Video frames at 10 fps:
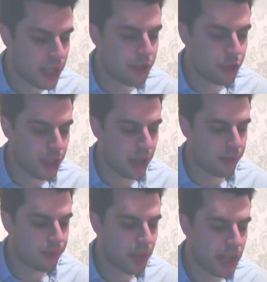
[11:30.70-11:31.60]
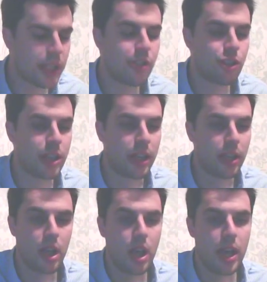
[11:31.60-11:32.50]
it's interesting.
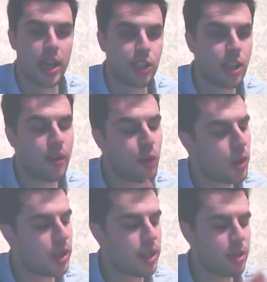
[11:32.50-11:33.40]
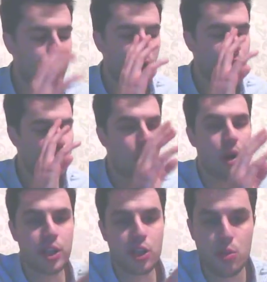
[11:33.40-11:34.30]
It's another one of these fights where
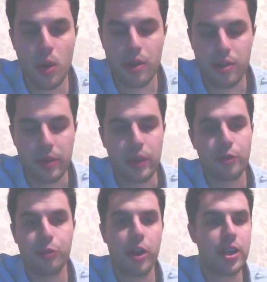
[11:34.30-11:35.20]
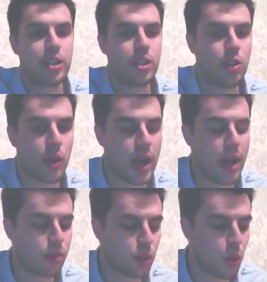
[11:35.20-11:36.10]
I do wonder if the phrase
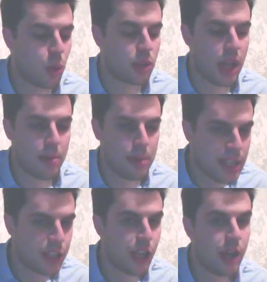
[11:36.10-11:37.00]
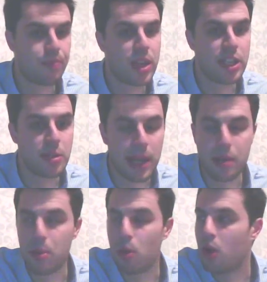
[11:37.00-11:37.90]
"knockouts cause amnesia" is
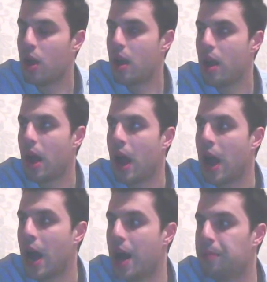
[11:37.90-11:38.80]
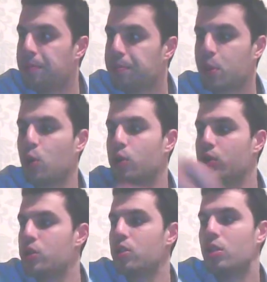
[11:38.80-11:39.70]
applicable,
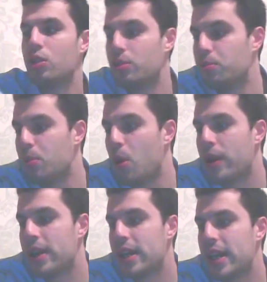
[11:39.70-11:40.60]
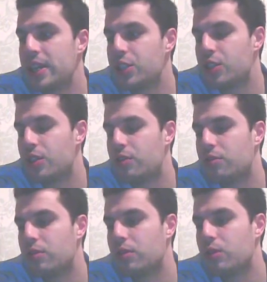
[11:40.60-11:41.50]
because my instant
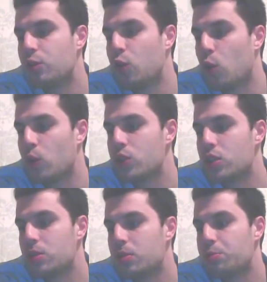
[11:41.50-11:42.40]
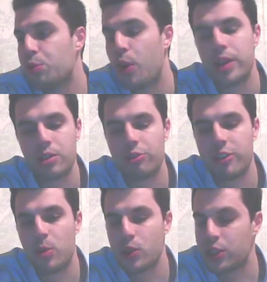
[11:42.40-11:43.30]
thoughts prior to
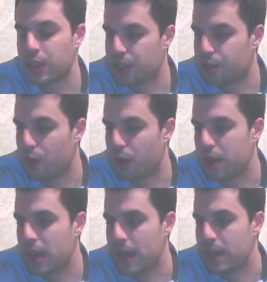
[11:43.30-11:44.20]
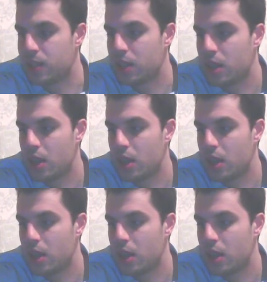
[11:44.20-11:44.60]
rewatching this fight is